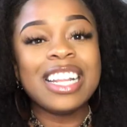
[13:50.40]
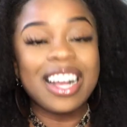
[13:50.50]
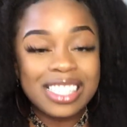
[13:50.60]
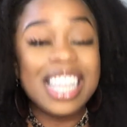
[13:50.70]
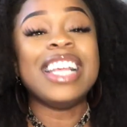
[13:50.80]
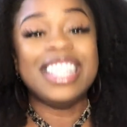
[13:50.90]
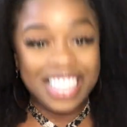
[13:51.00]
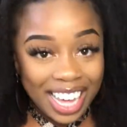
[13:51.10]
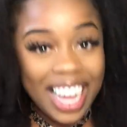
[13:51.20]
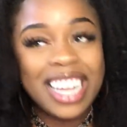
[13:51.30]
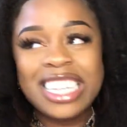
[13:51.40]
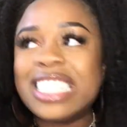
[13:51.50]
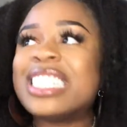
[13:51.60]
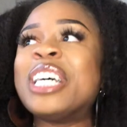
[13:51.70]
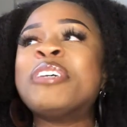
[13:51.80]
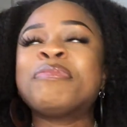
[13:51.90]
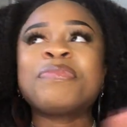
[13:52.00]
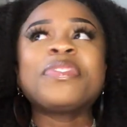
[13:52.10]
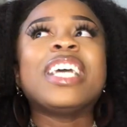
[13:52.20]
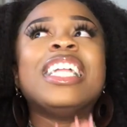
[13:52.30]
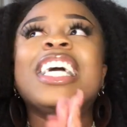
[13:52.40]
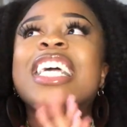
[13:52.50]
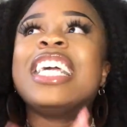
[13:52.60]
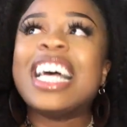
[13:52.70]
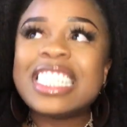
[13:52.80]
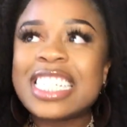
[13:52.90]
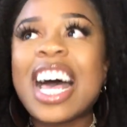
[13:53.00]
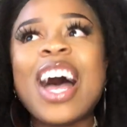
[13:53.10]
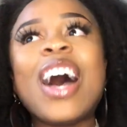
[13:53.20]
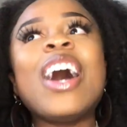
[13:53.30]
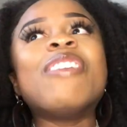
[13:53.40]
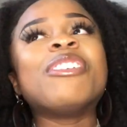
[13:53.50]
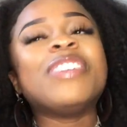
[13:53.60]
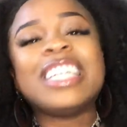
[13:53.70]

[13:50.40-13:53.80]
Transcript: then I was like, yes. And then he gets up and we